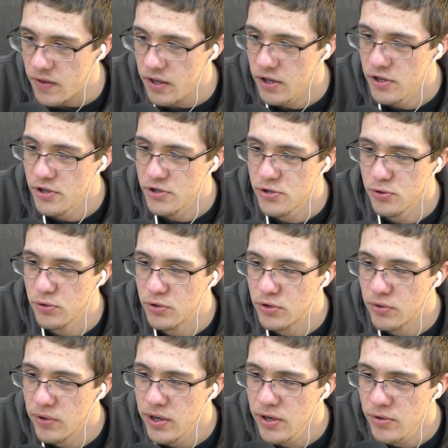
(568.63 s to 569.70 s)
So
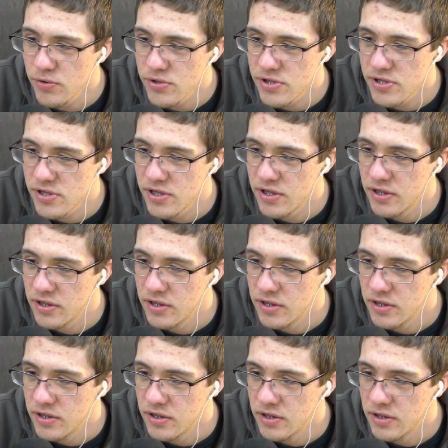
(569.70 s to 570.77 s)
Doritos
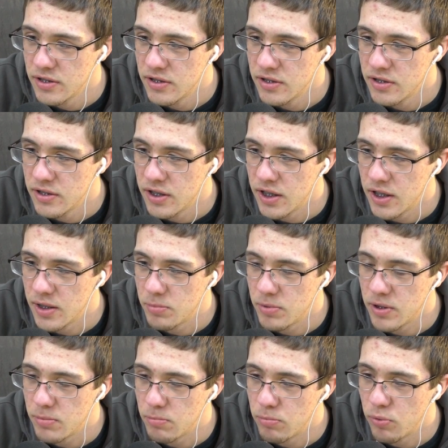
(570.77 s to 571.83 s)
had
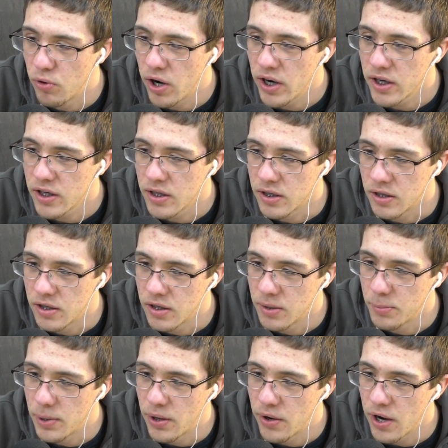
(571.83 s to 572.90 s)
been bragging
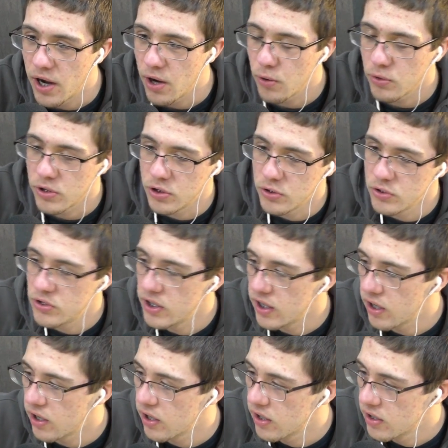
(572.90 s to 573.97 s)
about how good they are.